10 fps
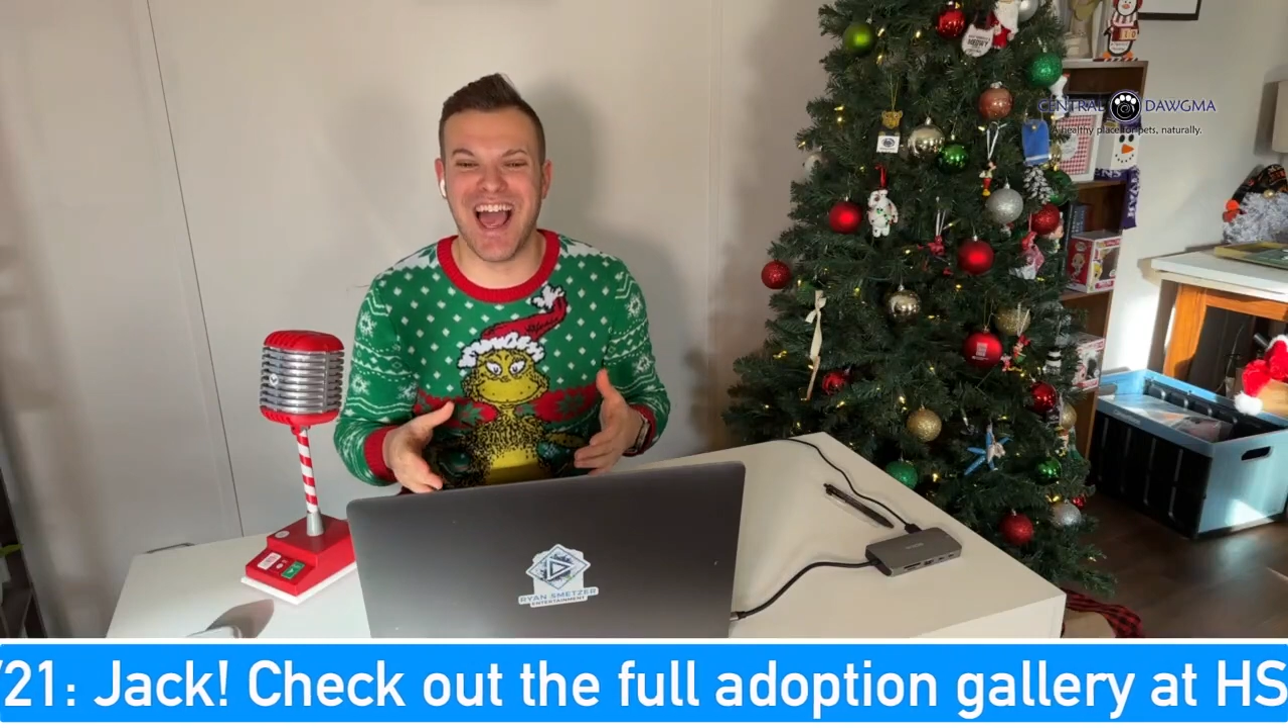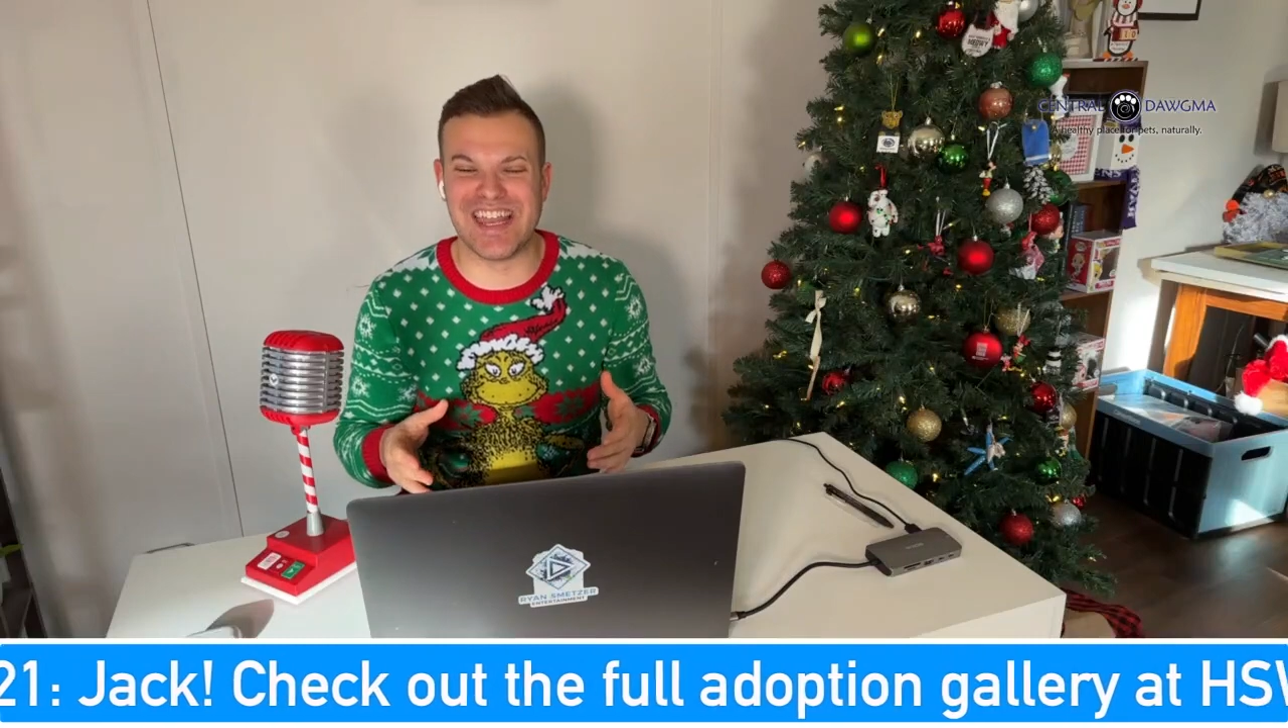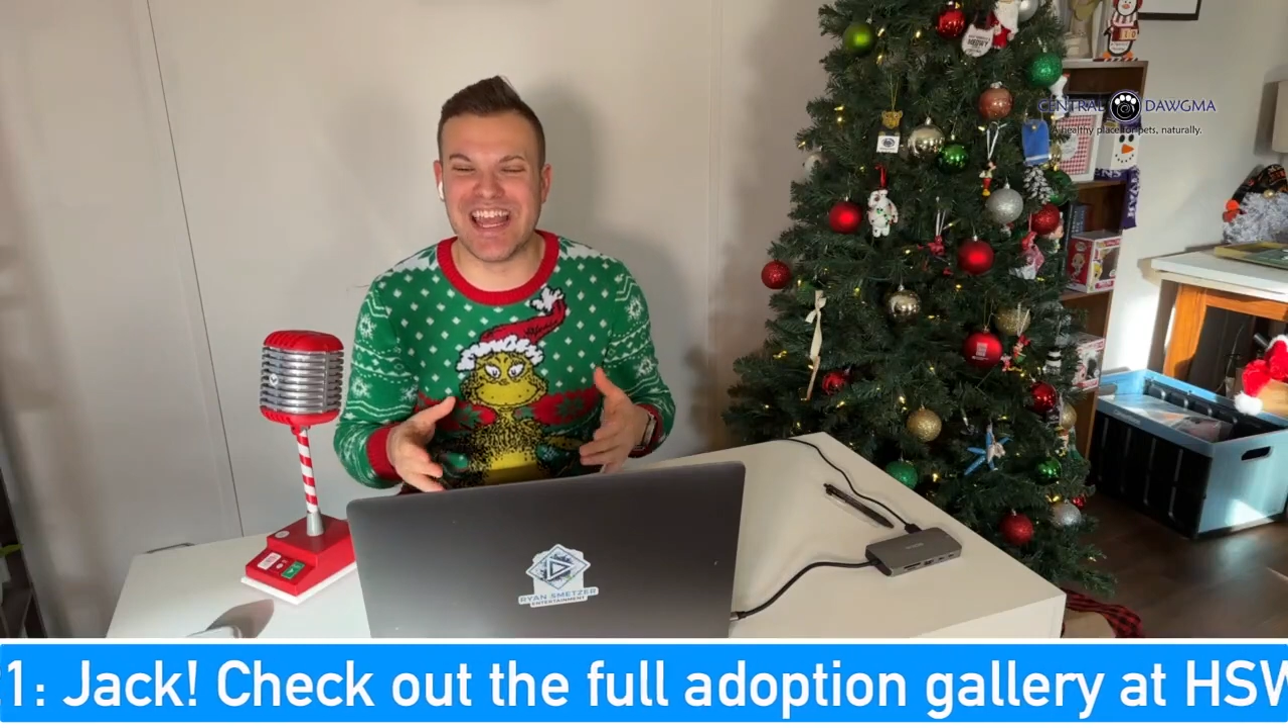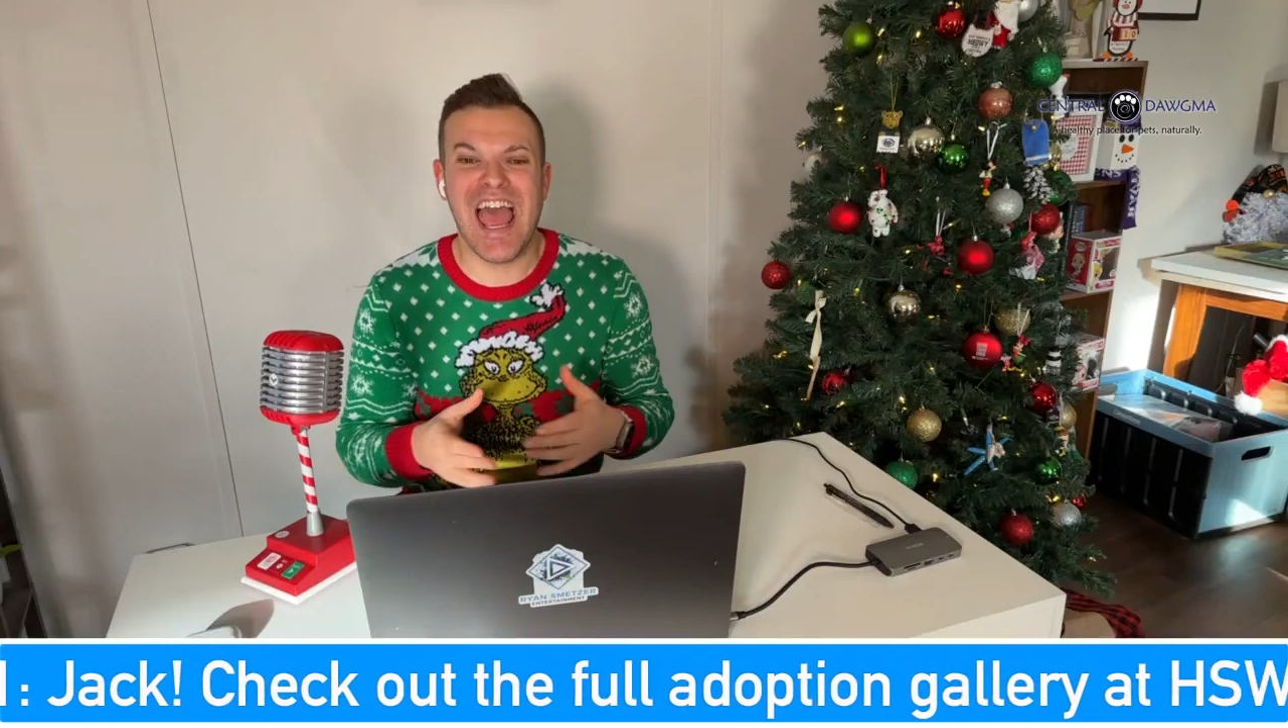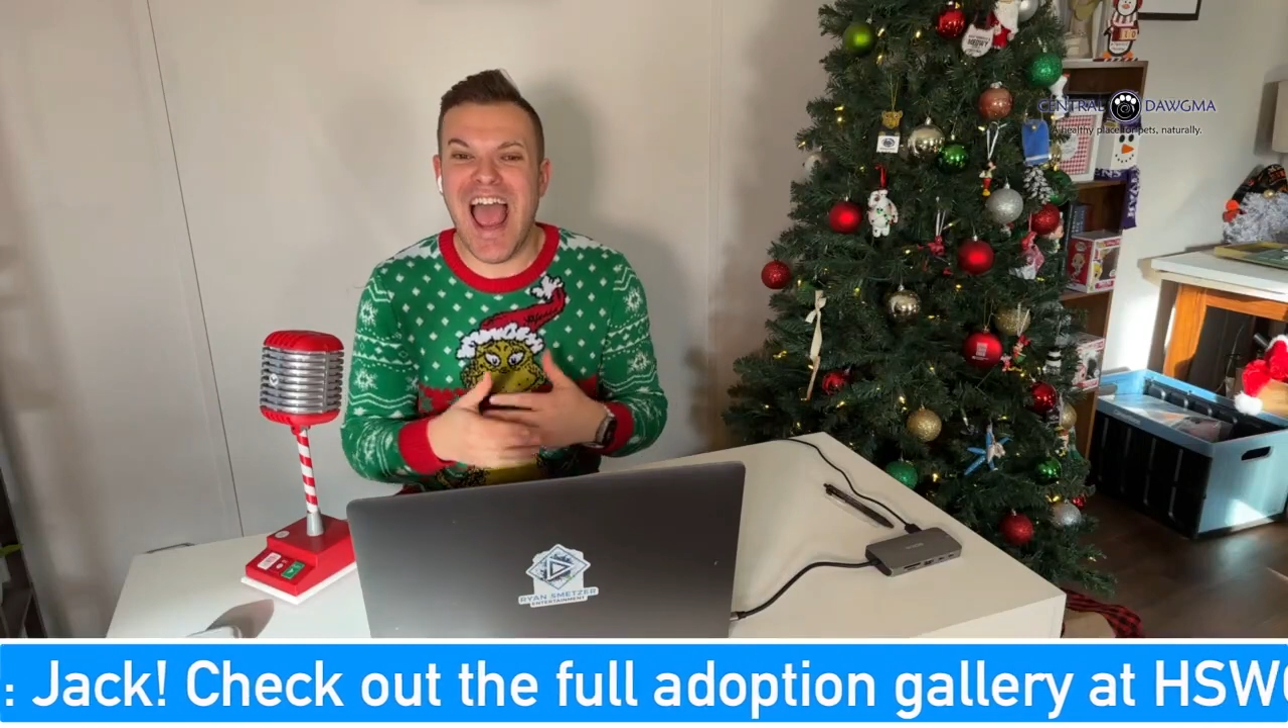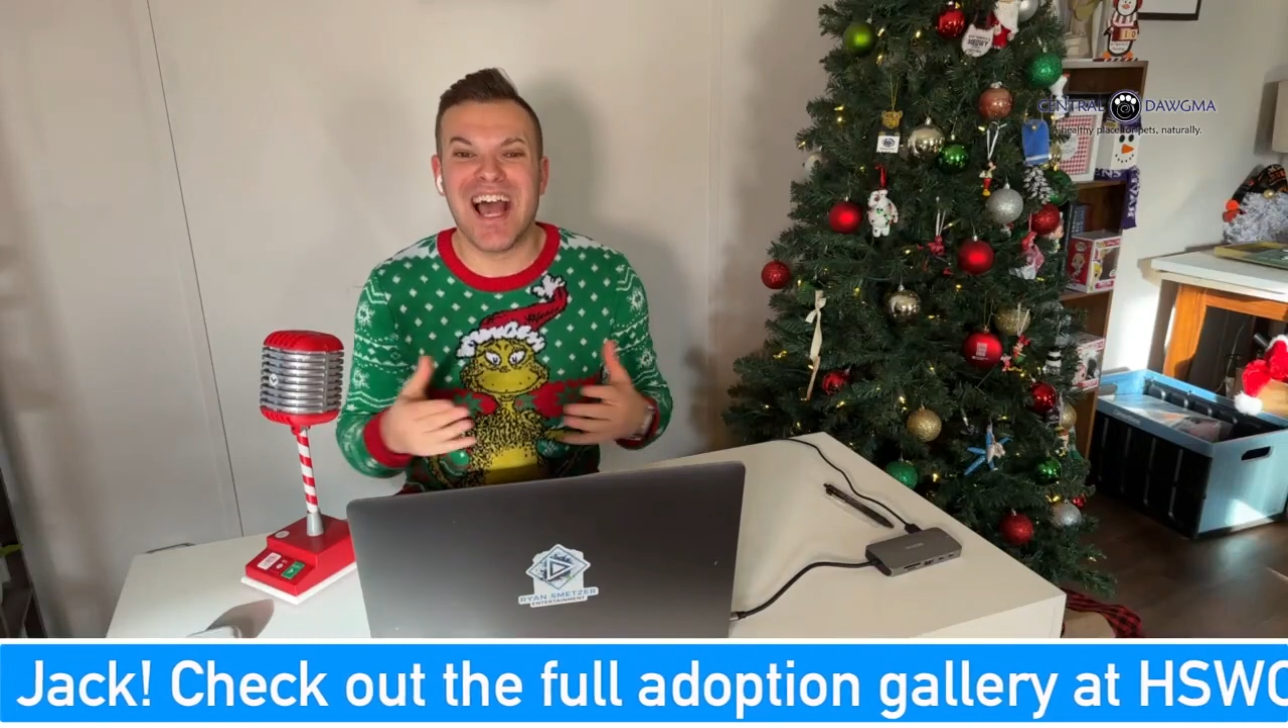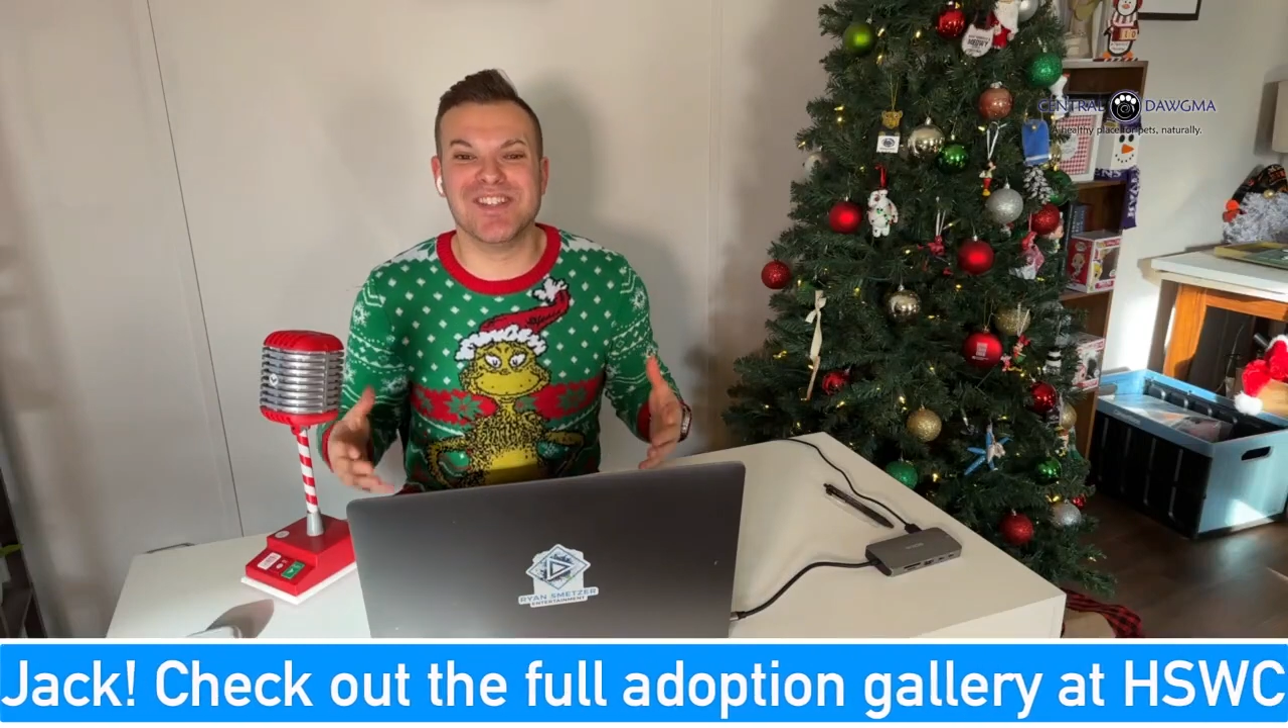County.